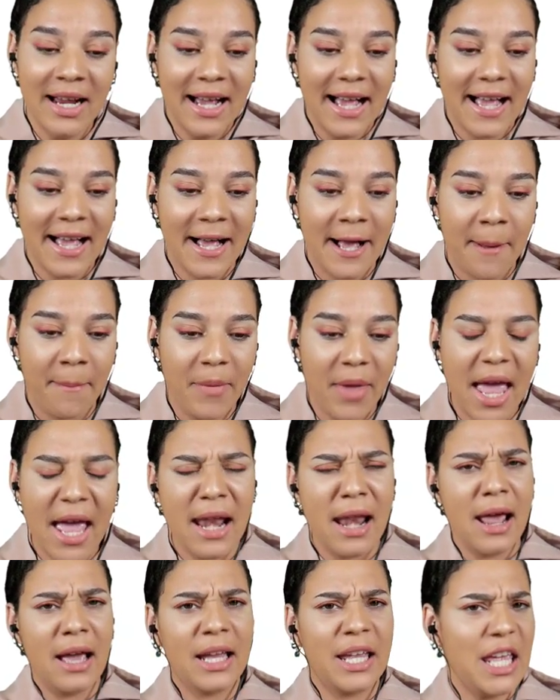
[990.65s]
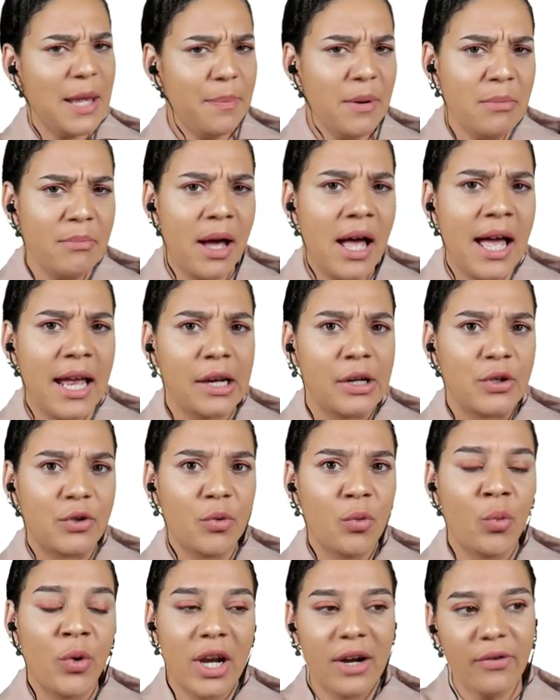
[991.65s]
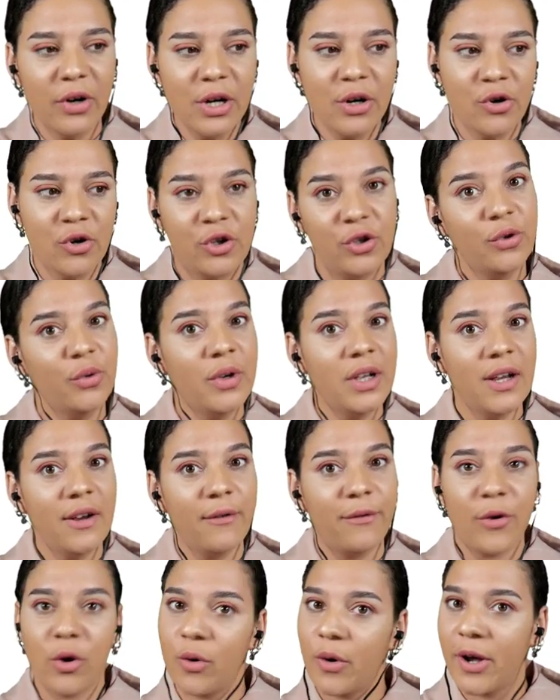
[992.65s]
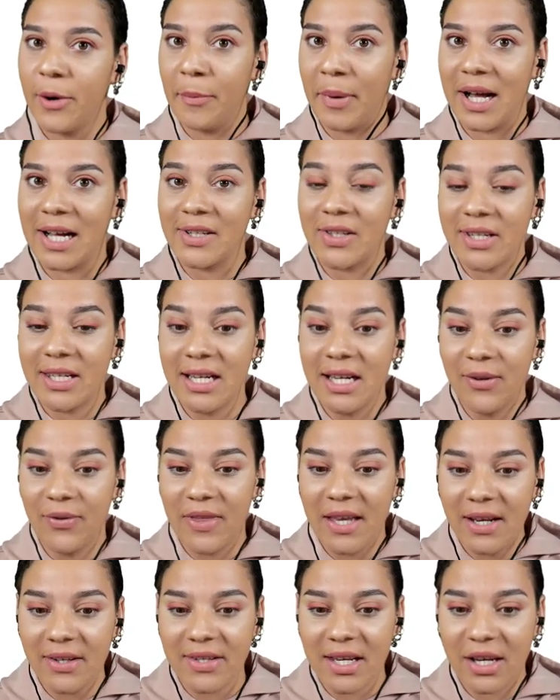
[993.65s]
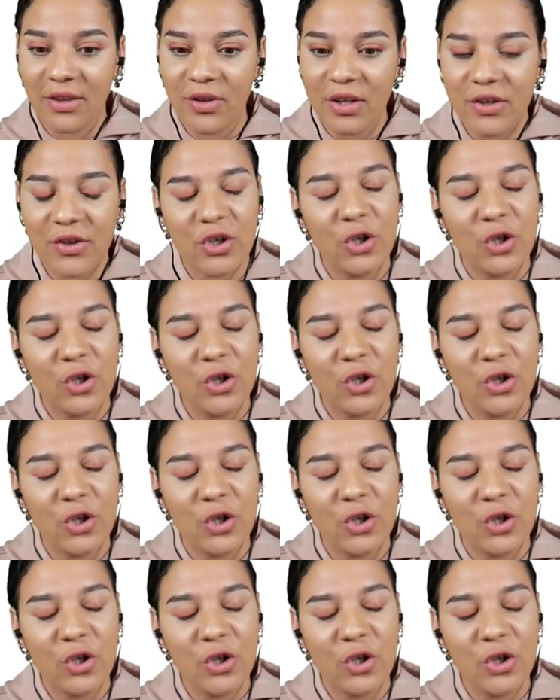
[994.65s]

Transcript: Um, and keep in mind, whenever you're doing photo compositing and things like this,